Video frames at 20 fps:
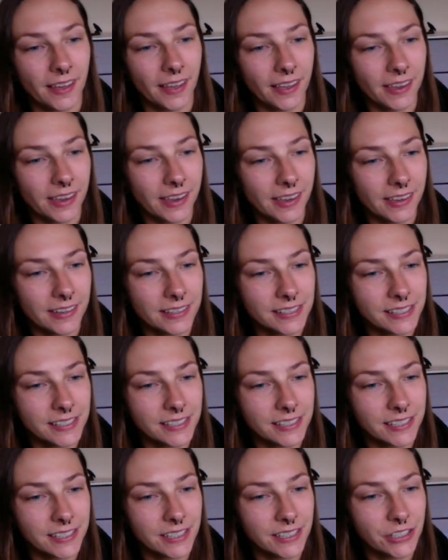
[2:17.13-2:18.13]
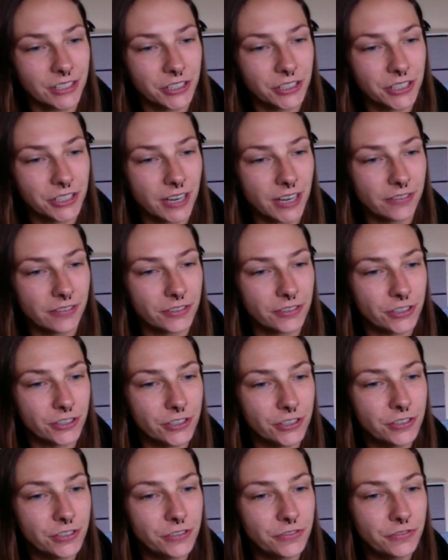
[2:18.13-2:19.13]
Anna says, good
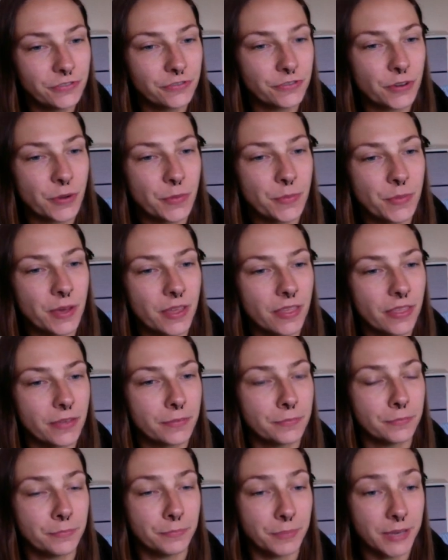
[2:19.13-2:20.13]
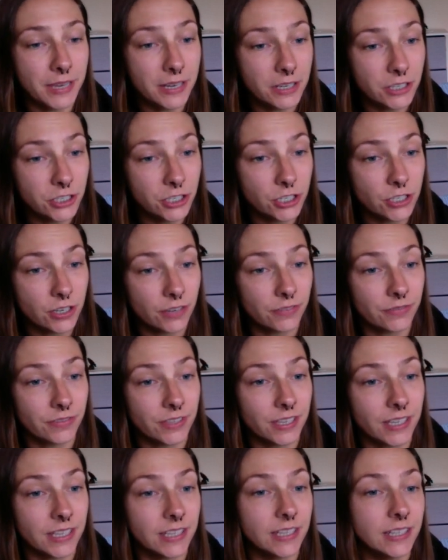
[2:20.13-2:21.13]
afternoon from the beach of
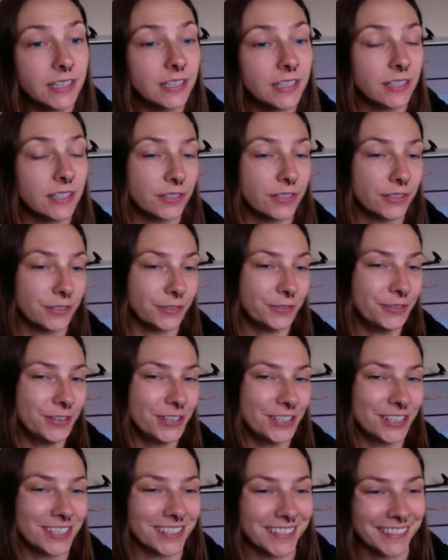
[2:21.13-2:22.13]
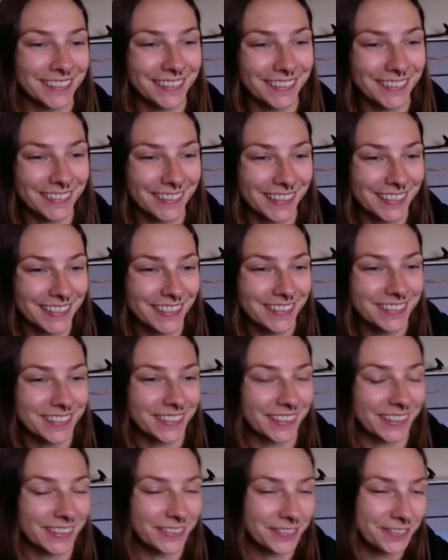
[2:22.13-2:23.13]
the Indian Ocean. That sounds
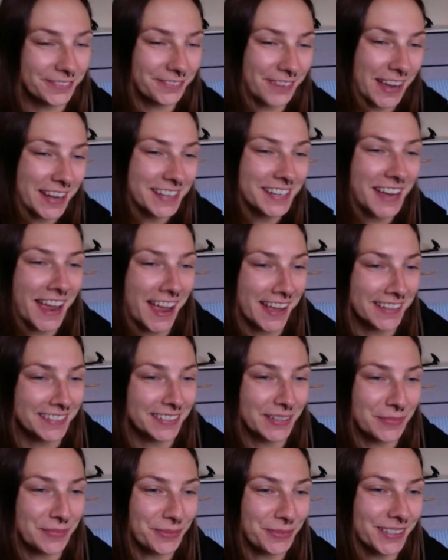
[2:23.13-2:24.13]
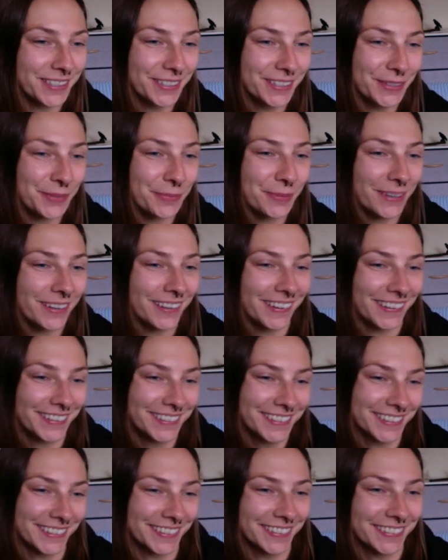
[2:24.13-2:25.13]
like a fantastic place to be
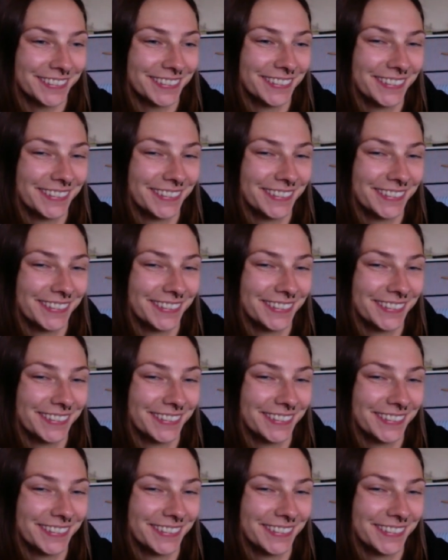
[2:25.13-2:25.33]
also.